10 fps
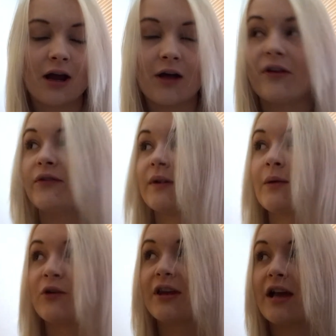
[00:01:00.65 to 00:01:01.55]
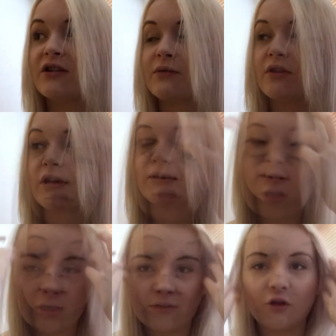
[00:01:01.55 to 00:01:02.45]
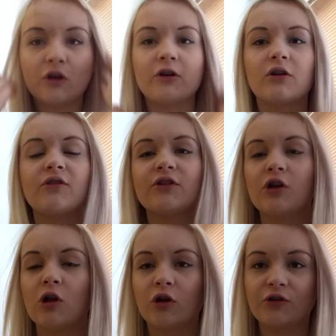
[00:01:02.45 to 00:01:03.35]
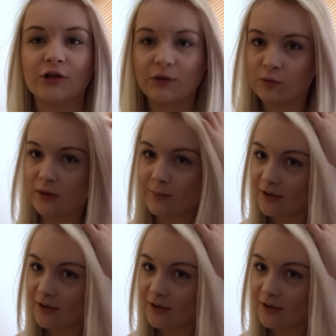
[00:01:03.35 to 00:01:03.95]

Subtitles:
And that's something I'm going to get into in this. Like I said, the current goals are no longer to lose weight